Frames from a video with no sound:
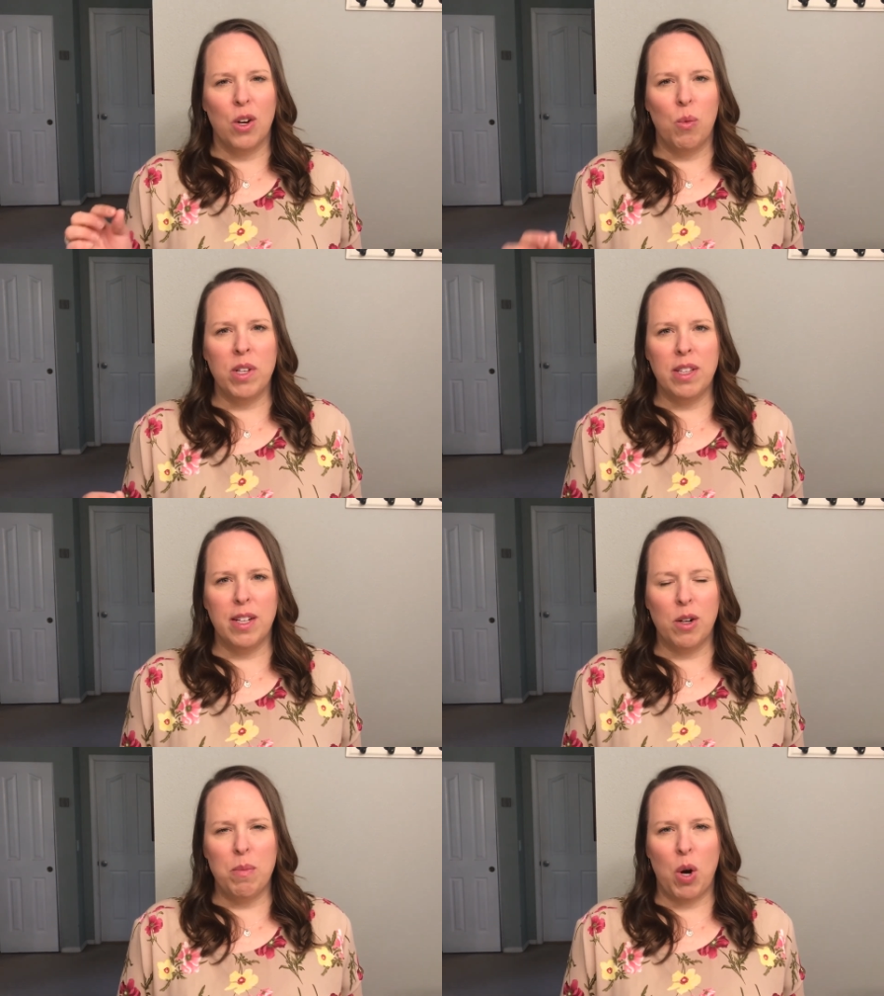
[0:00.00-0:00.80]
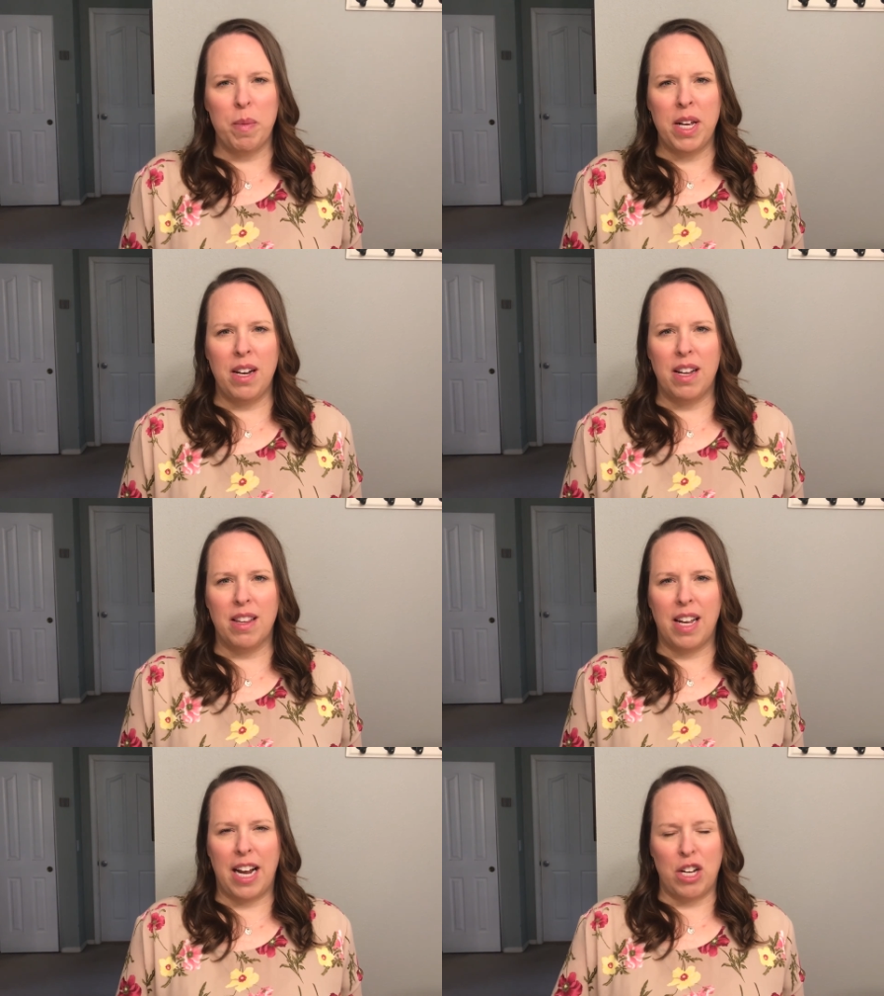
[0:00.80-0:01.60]
one little moment
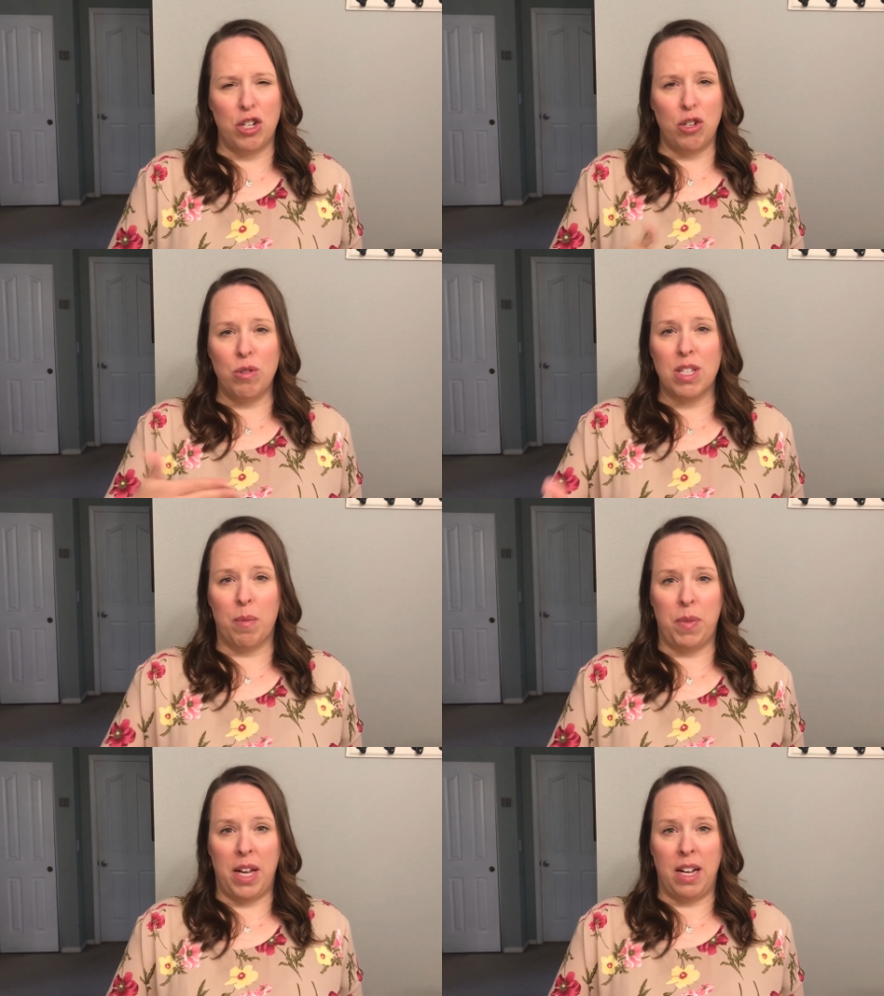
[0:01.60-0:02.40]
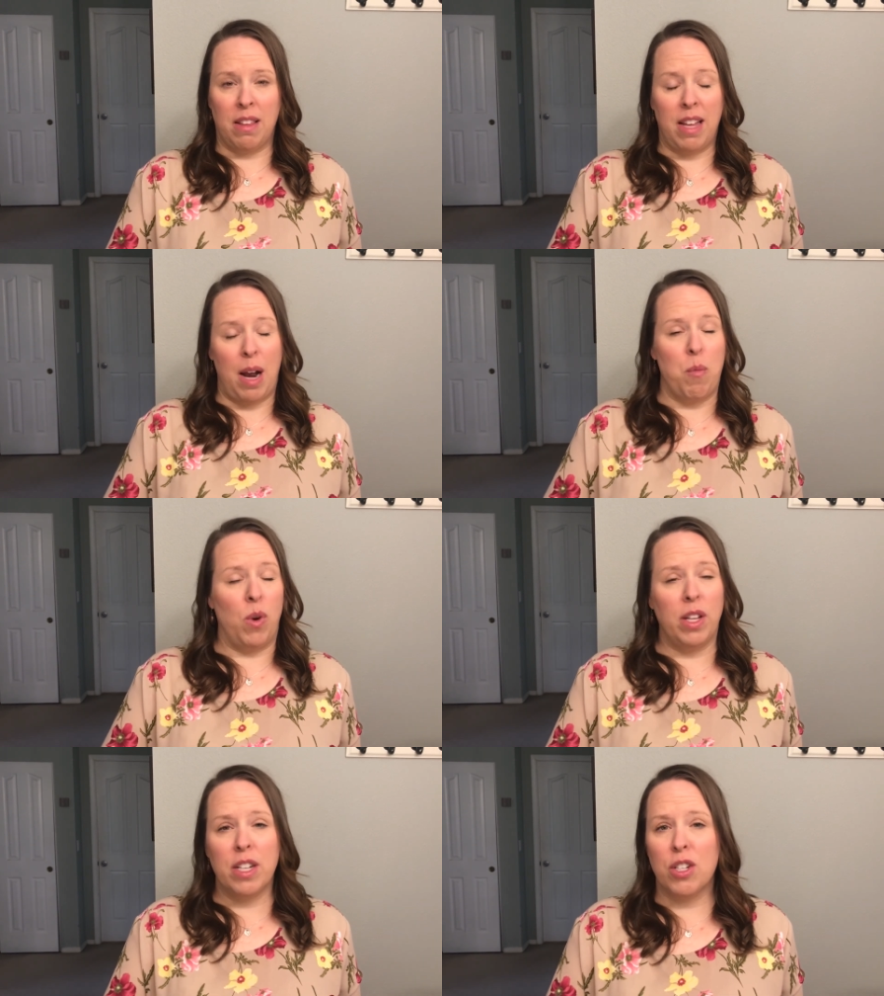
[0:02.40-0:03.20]
that I could do something that I'm
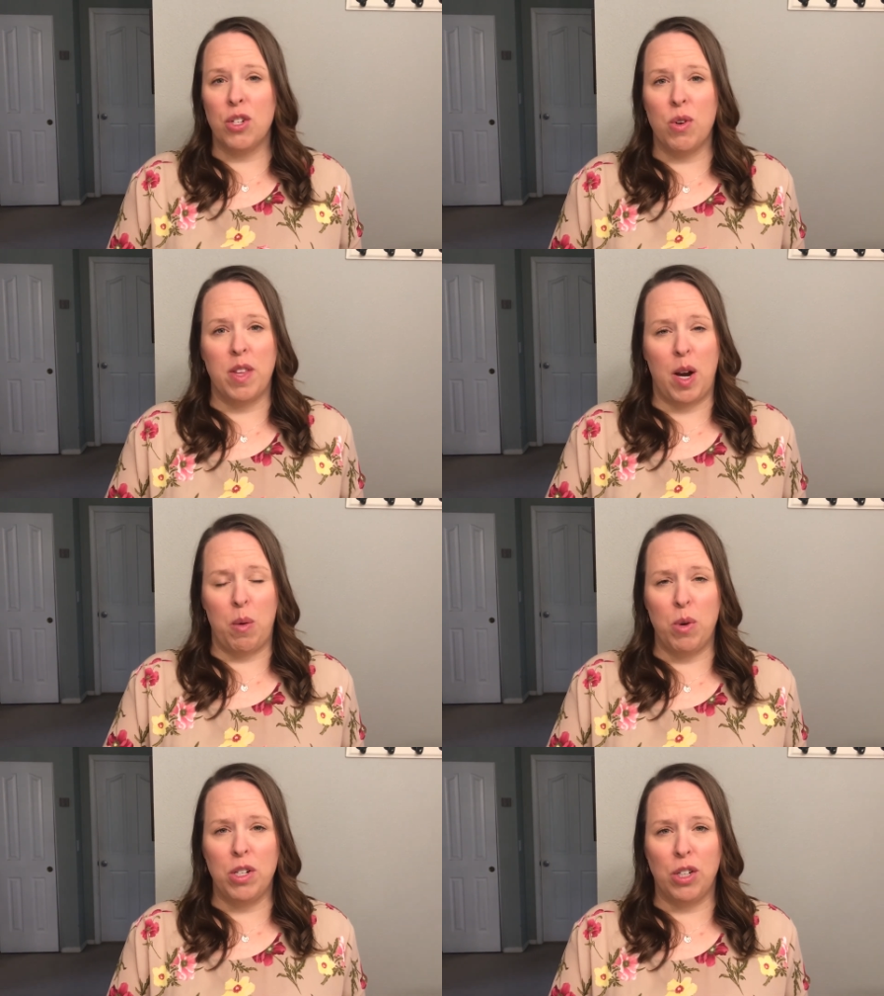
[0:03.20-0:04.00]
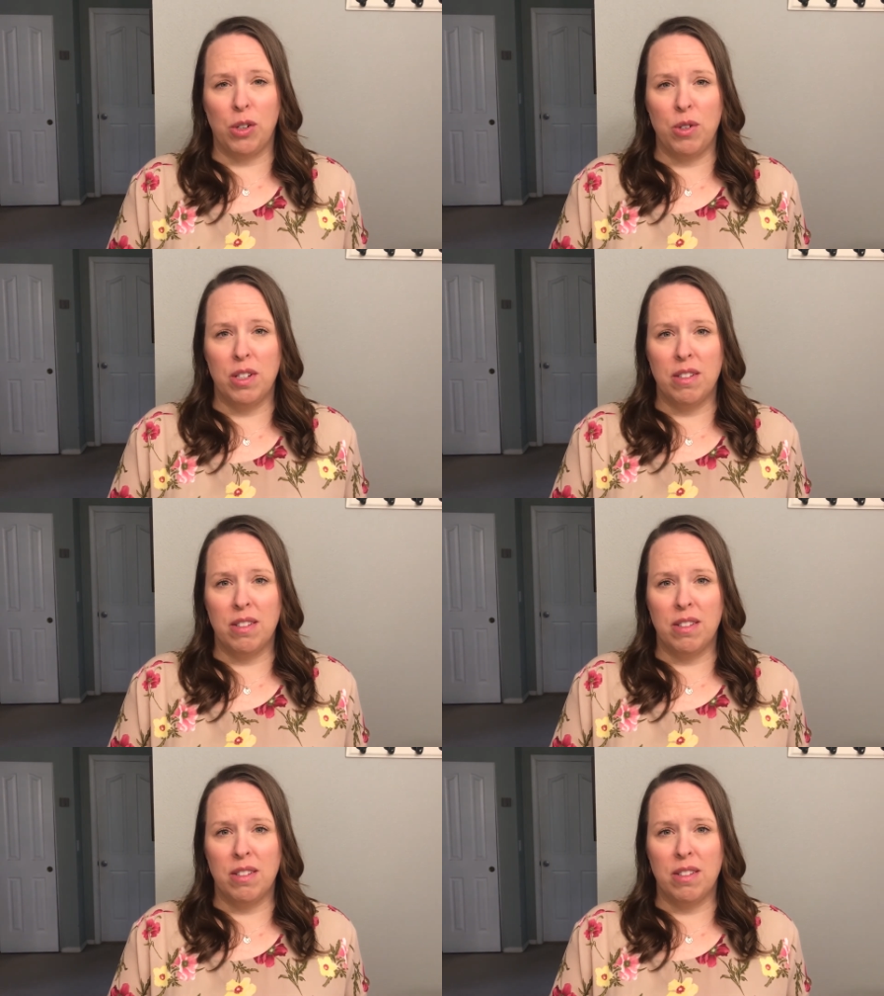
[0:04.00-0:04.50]
willing to do and that I would do